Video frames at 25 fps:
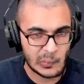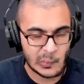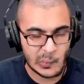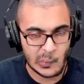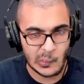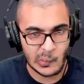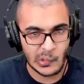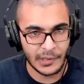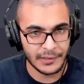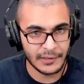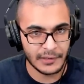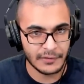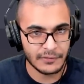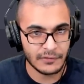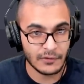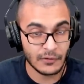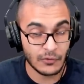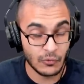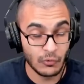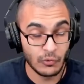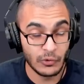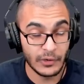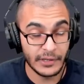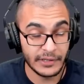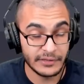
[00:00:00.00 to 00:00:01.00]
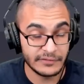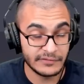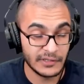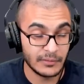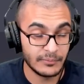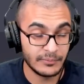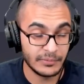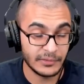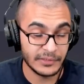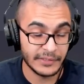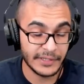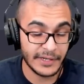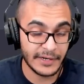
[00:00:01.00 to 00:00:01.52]
another cool
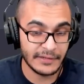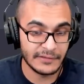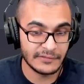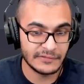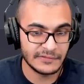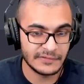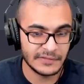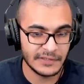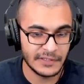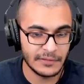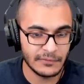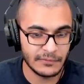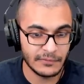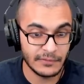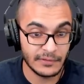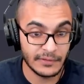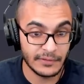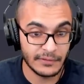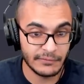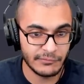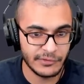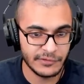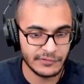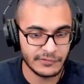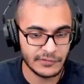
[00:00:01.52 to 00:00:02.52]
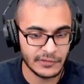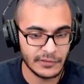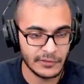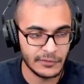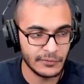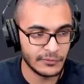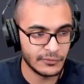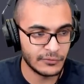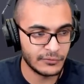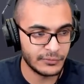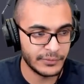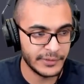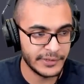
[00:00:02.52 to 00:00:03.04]
example that I'd seen recently
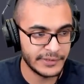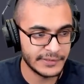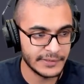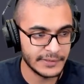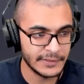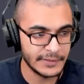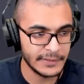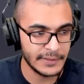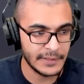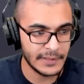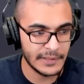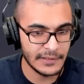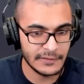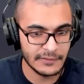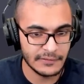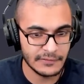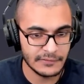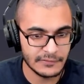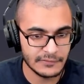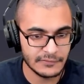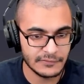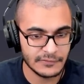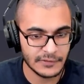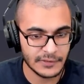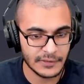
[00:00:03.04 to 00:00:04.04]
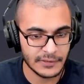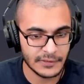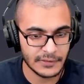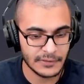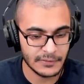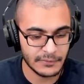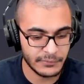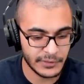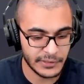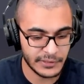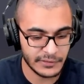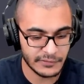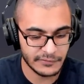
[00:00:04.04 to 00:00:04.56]
on Twitter is
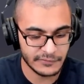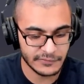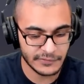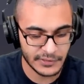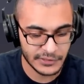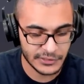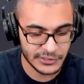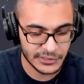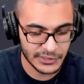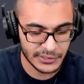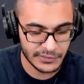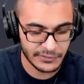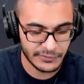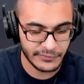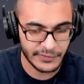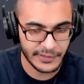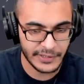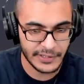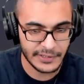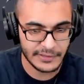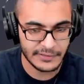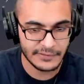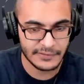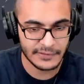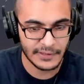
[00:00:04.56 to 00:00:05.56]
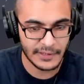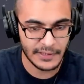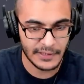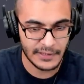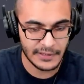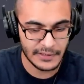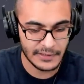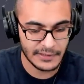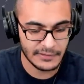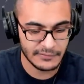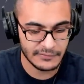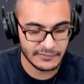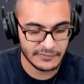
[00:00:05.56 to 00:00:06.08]
we can say generate
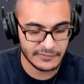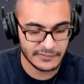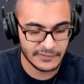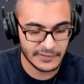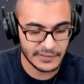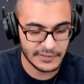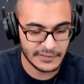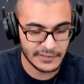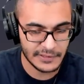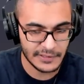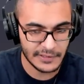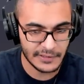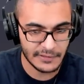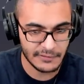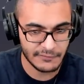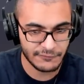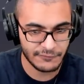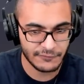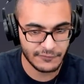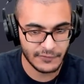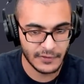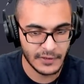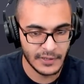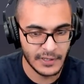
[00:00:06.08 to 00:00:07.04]
a CTF